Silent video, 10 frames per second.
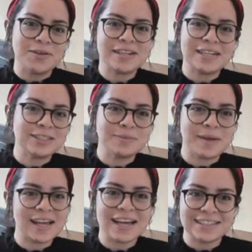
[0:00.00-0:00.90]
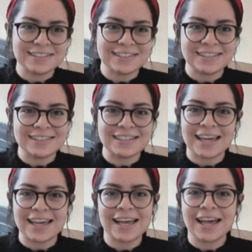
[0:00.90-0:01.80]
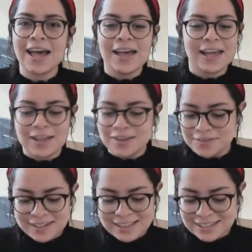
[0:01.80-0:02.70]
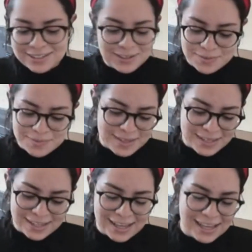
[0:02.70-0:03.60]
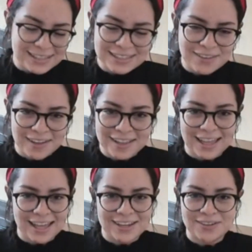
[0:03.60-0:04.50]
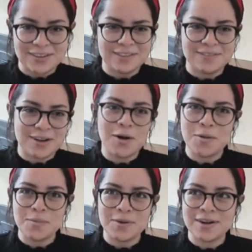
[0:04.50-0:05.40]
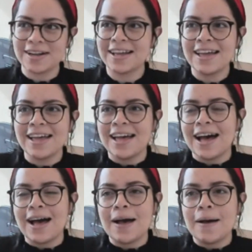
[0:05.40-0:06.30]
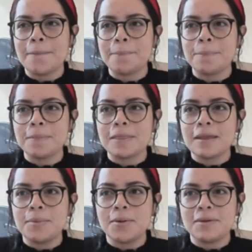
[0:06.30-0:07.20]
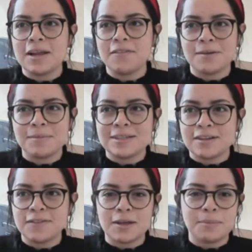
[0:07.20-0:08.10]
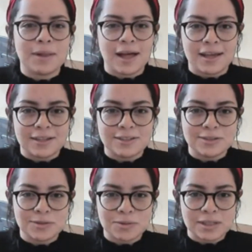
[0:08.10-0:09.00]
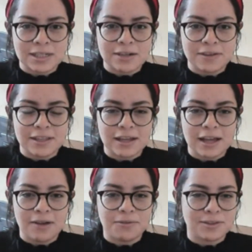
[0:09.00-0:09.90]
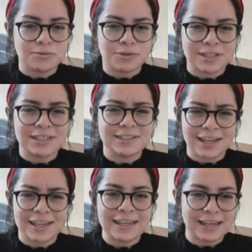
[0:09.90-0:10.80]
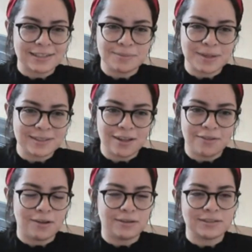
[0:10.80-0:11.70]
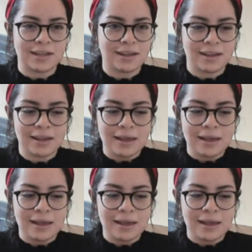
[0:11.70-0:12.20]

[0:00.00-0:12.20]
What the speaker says: reading to my cousins, like, can you read this to me? And stuff like that, giving homework. But when I found myself like applying to school and everything, I was really second guessing myself. I was like,